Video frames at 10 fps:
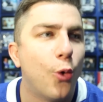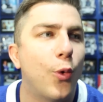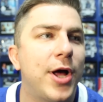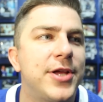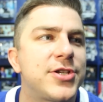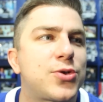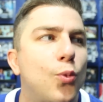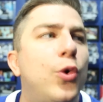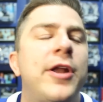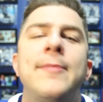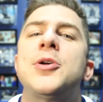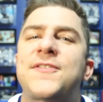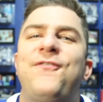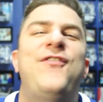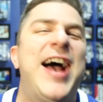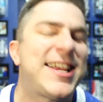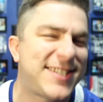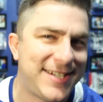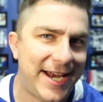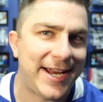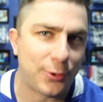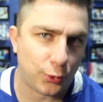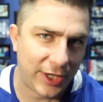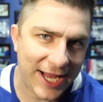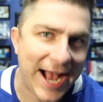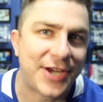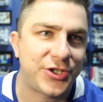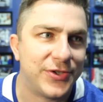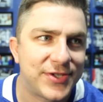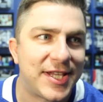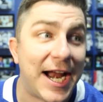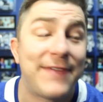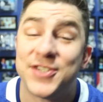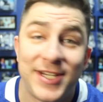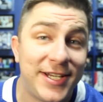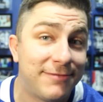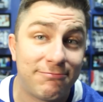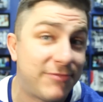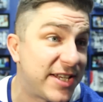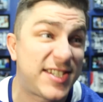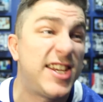was one of the most fascinating reactions that I've seen this